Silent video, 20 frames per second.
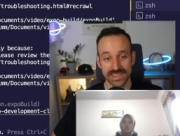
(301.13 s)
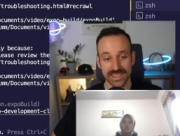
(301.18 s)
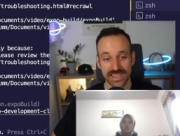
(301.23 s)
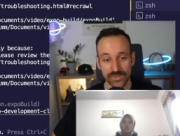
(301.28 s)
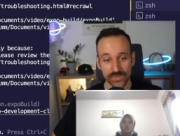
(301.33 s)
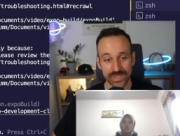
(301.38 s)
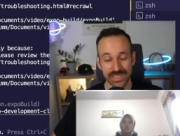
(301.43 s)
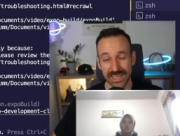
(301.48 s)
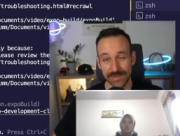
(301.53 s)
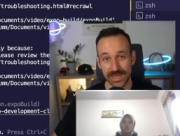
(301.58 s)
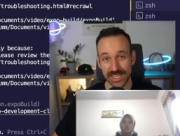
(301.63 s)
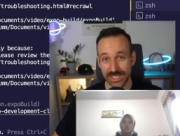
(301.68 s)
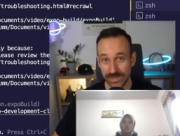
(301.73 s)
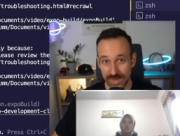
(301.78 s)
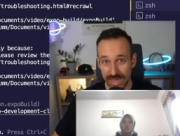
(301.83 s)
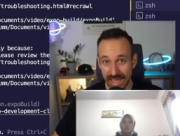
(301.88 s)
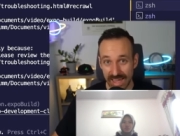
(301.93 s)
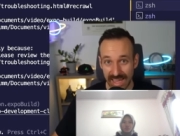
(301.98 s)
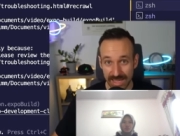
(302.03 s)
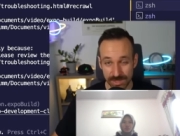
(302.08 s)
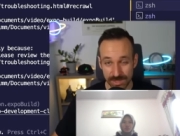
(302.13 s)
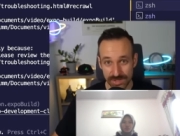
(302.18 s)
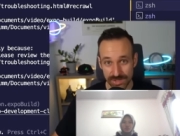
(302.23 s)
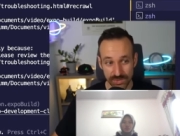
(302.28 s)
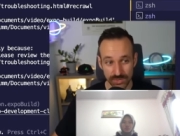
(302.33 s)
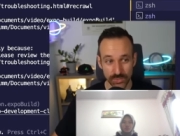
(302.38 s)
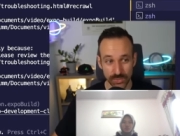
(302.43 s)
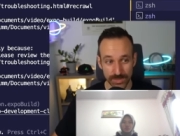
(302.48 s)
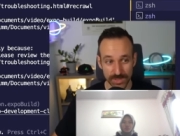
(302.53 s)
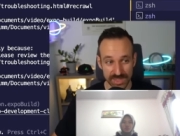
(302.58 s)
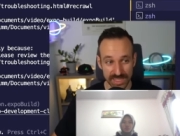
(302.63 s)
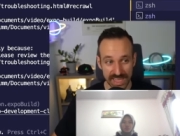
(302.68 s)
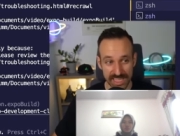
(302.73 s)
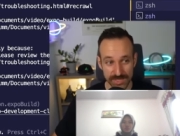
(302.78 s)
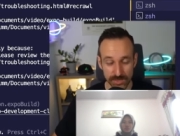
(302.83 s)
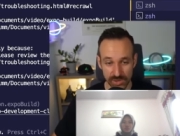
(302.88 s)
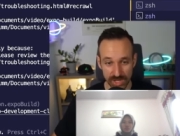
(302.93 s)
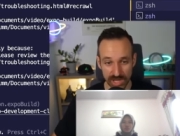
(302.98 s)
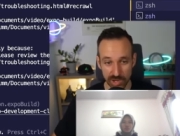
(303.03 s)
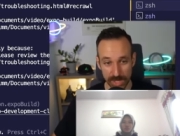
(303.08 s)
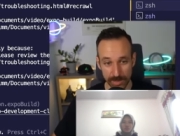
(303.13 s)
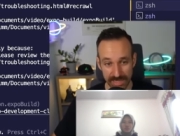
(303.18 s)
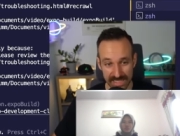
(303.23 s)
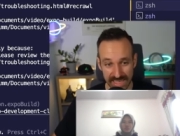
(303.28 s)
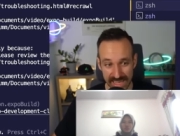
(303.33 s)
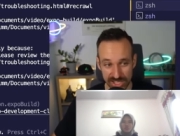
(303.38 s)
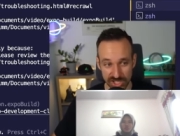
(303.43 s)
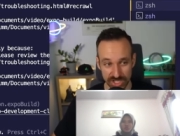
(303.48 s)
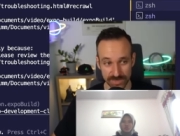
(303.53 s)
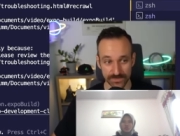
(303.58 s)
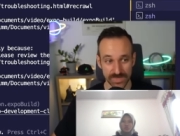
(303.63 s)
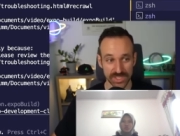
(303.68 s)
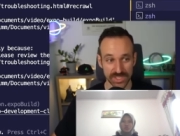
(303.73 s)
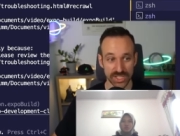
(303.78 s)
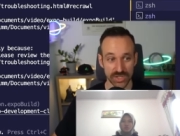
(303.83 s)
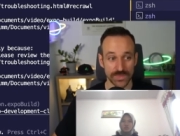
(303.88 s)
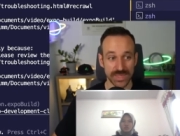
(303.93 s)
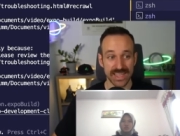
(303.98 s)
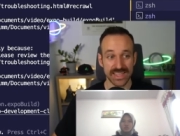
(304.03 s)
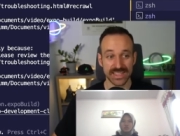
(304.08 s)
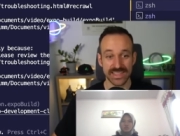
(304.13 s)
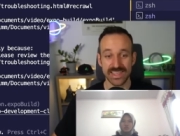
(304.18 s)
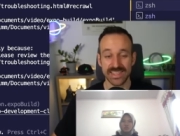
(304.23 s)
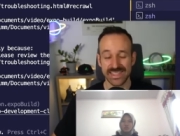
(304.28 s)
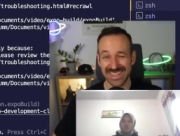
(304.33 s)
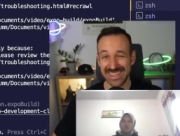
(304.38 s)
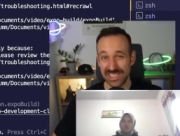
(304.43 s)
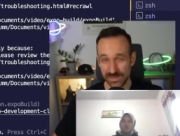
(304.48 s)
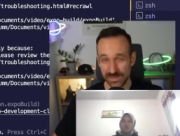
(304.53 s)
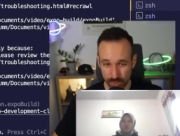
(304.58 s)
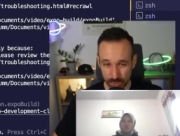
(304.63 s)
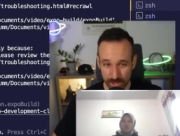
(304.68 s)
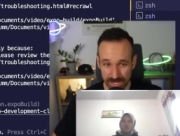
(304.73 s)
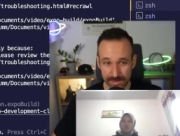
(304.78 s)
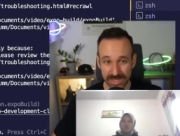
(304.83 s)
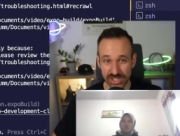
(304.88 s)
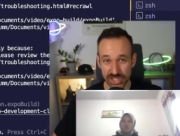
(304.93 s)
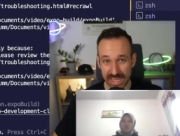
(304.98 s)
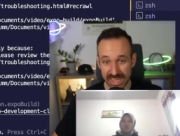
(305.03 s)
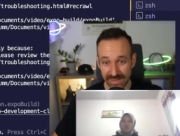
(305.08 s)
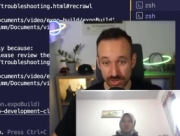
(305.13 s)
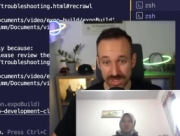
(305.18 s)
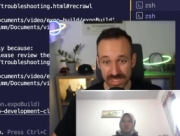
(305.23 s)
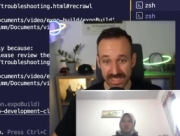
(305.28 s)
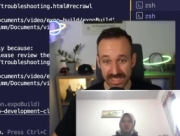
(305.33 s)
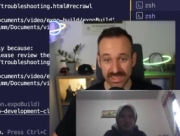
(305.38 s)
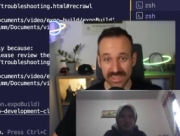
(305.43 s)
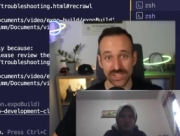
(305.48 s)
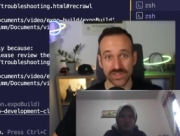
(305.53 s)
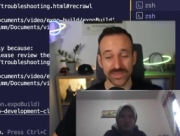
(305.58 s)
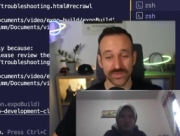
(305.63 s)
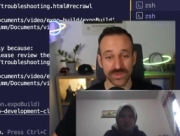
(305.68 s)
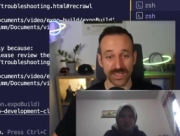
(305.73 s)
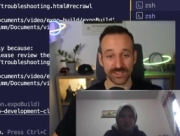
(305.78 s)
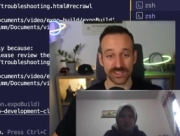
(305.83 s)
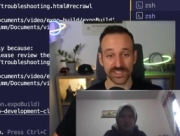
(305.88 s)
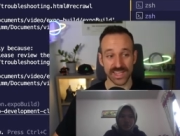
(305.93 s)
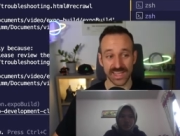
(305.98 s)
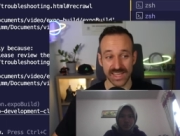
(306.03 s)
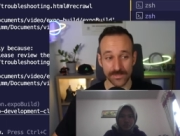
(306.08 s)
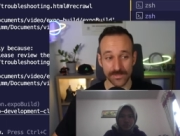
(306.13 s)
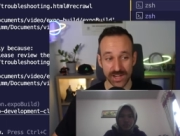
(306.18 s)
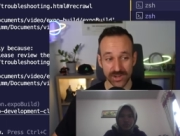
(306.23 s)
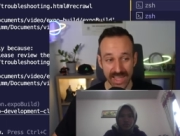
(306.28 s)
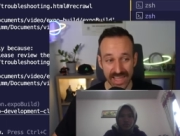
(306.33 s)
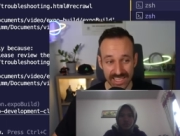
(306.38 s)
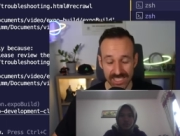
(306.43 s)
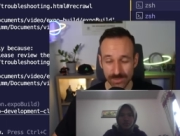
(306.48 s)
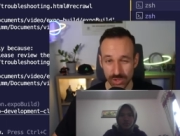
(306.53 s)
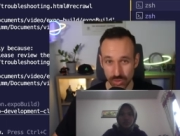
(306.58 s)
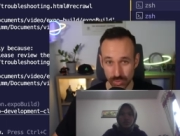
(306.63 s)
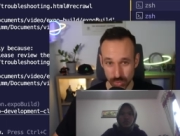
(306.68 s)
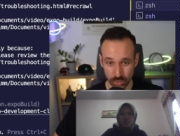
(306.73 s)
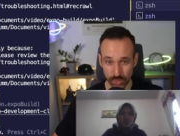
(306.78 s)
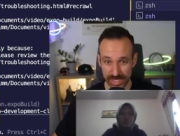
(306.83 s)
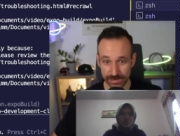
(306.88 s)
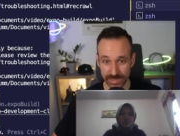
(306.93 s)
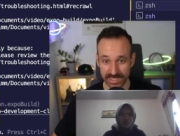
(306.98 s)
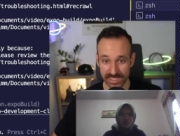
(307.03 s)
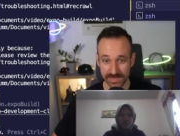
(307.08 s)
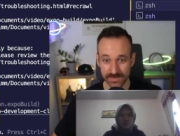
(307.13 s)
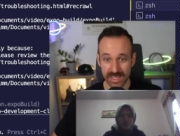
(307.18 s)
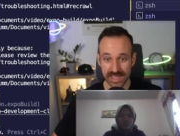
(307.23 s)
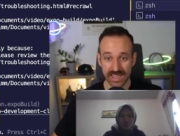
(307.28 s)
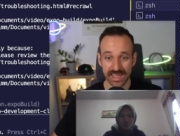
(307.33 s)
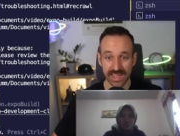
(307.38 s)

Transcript: the dev client menu that I'm used to from the Expo Go application. So this is pretty much everything that you have to understand about Expo prebuilds.